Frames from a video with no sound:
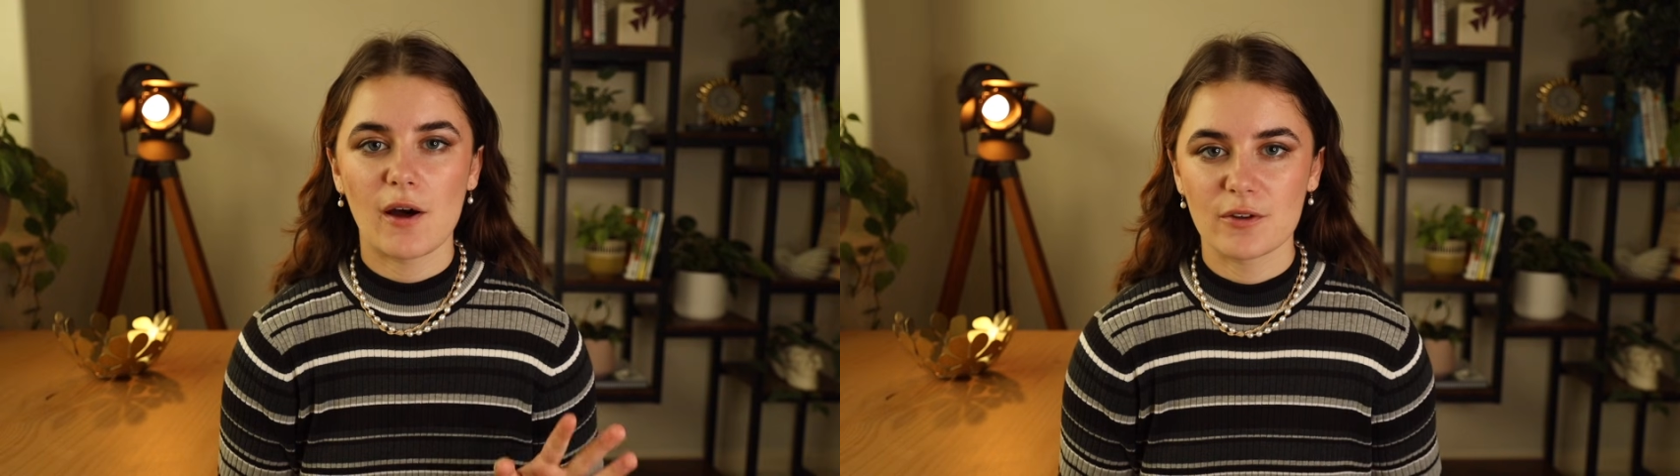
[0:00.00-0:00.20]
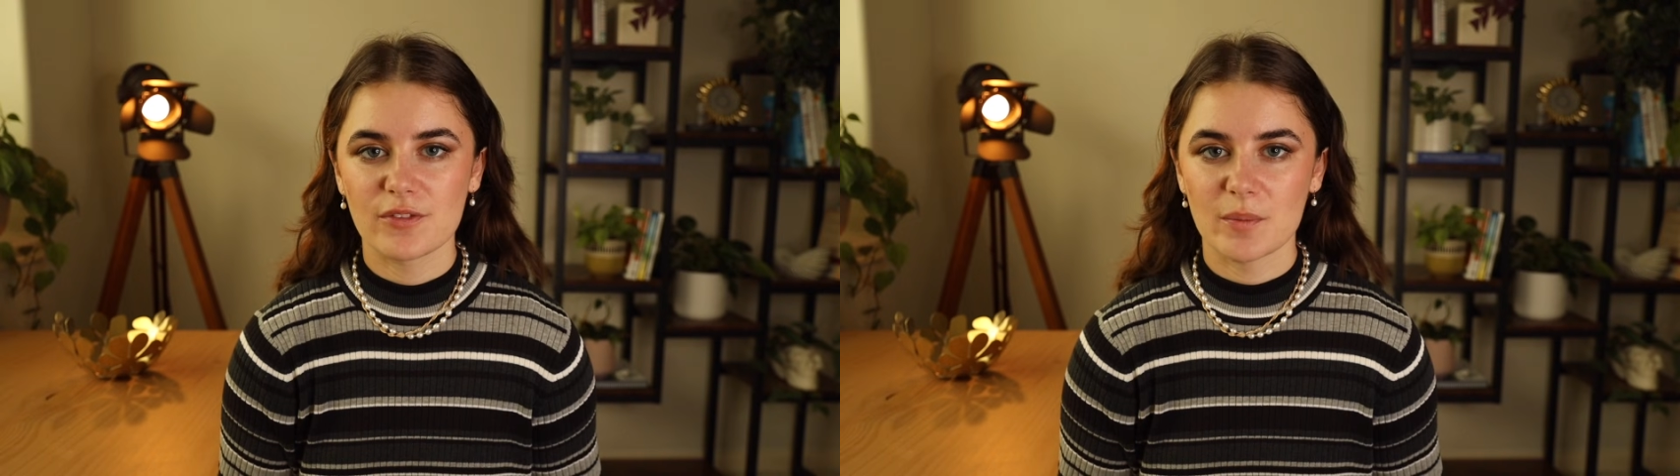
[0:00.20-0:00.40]

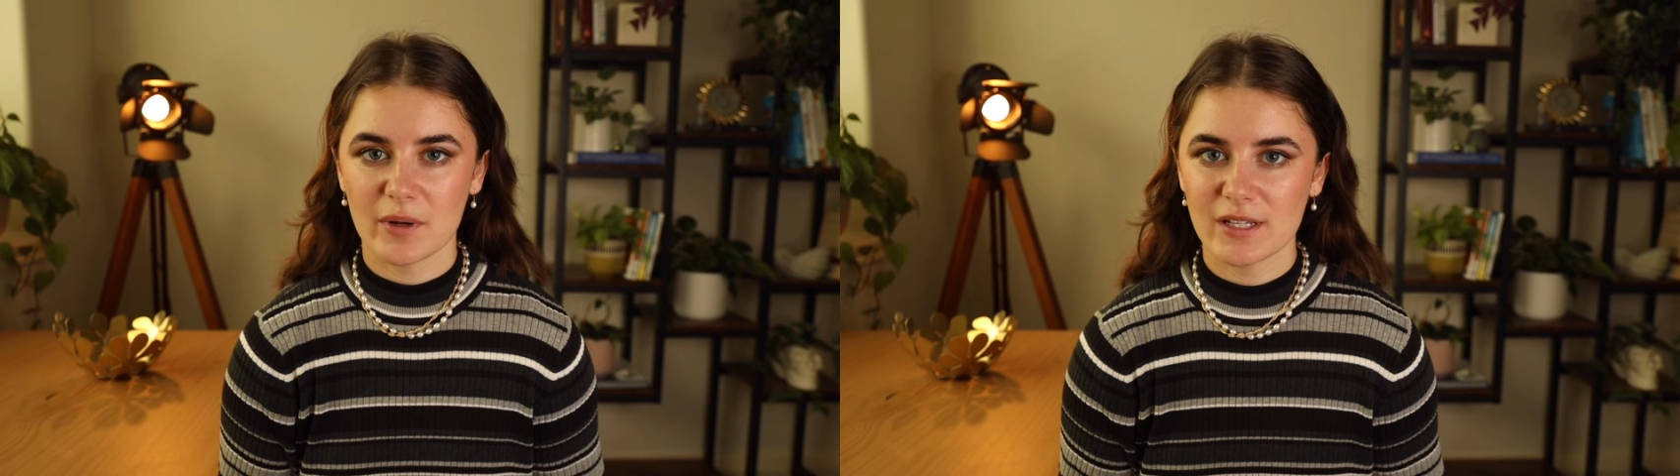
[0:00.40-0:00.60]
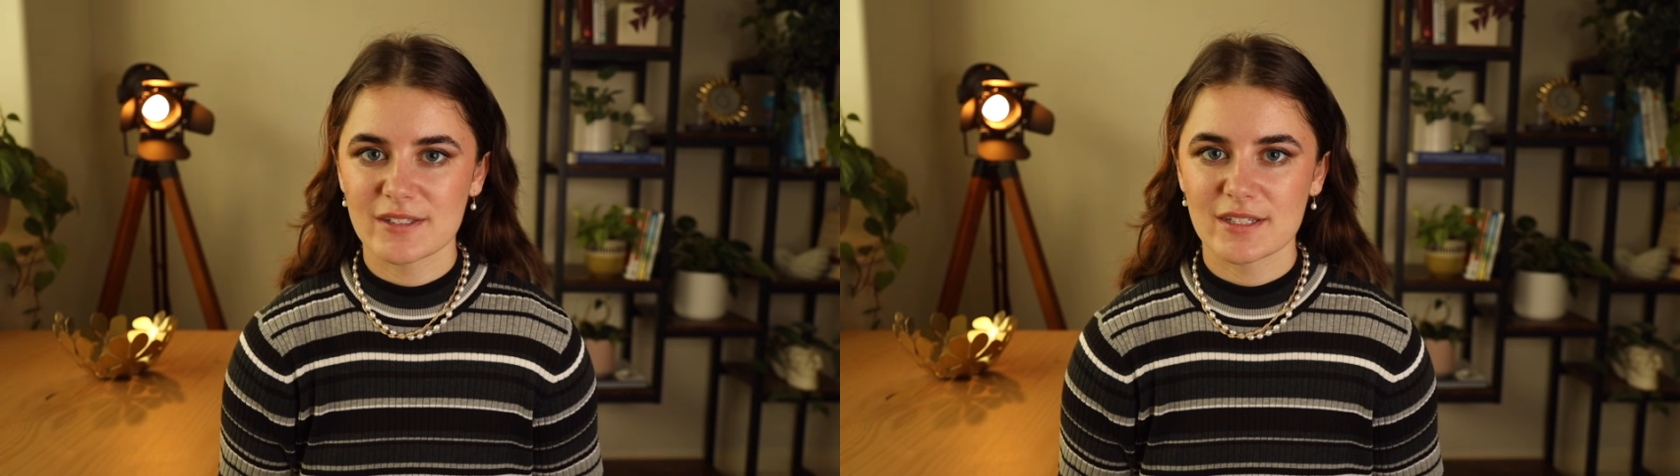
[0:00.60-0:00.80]
out of the
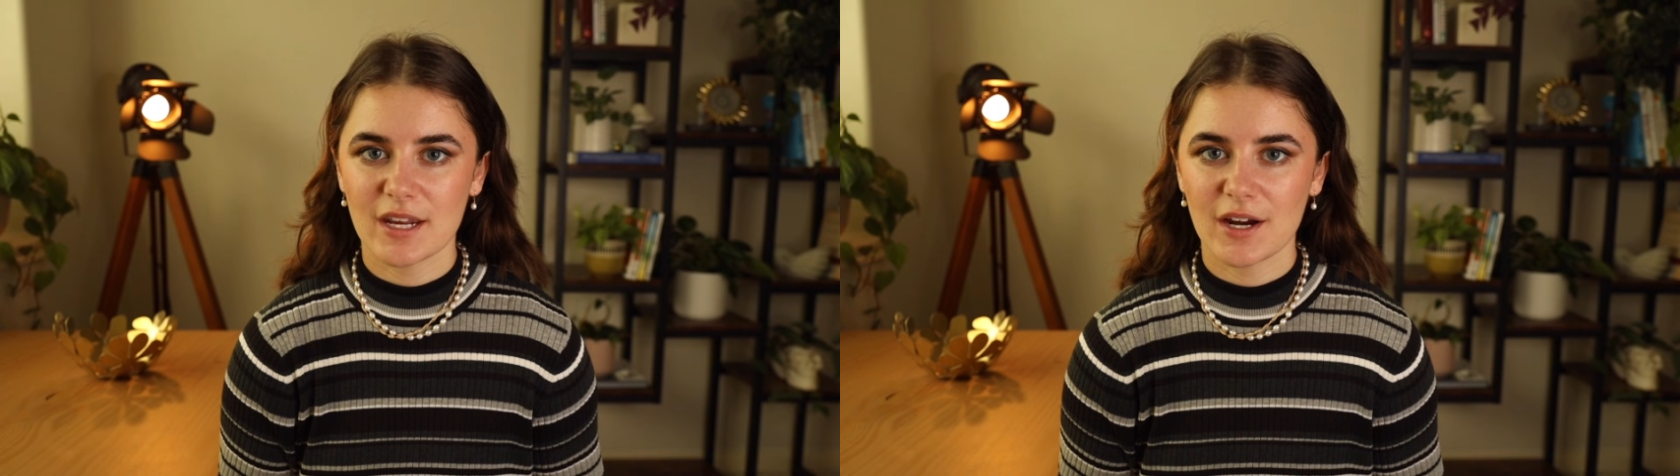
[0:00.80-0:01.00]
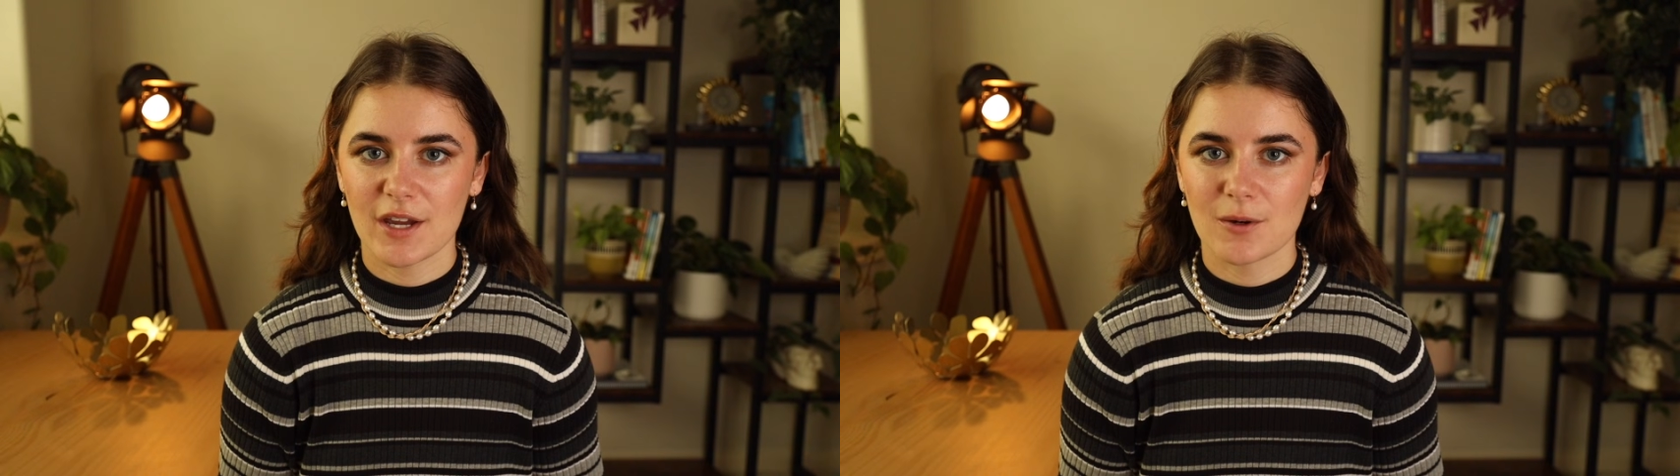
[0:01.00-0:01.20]
money
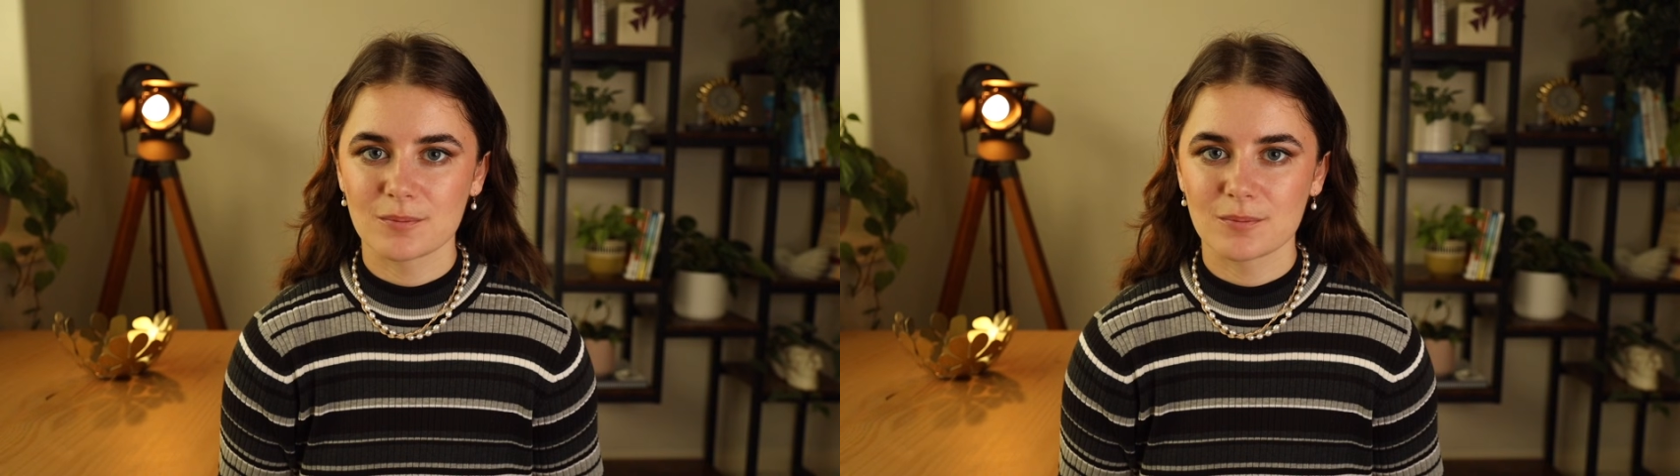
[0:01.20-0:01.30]
scenario.